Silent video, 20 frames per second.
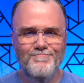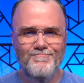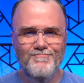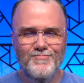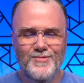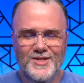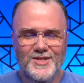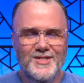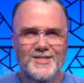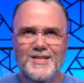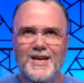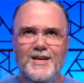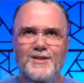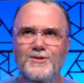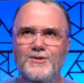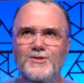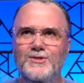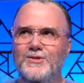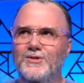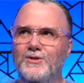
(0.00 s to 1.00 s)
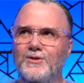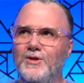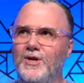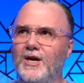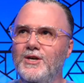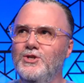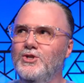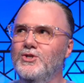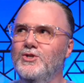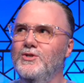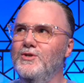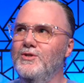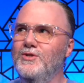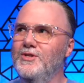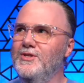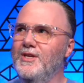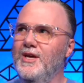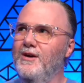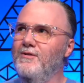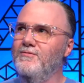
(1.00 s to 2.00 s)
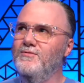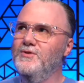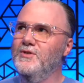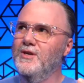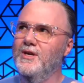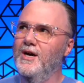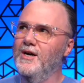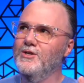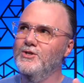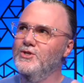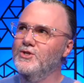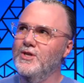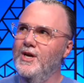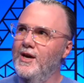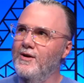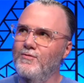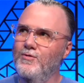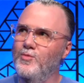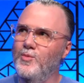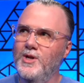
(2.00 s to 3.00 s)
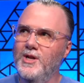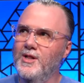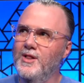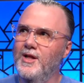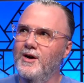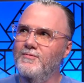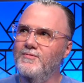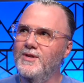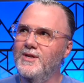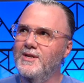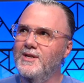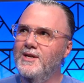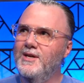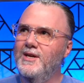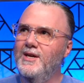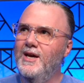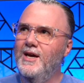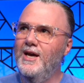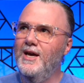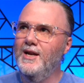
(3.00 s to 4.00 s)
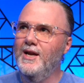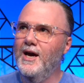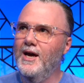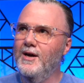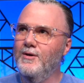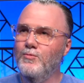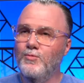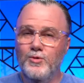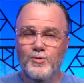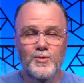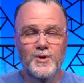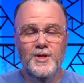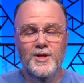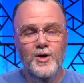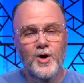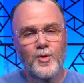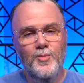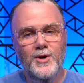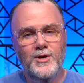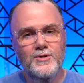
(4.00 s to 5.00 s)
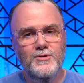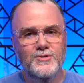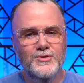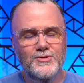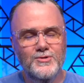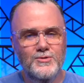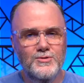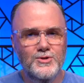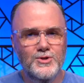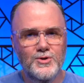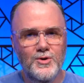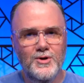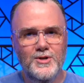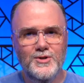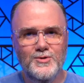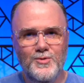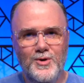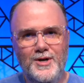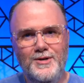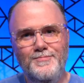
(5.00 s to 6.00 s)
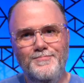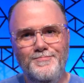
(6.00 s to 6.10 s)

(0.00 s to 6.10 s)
The designers gushed, the devs gushed, everybody loved it, and we really hope our users will enjoy it as well.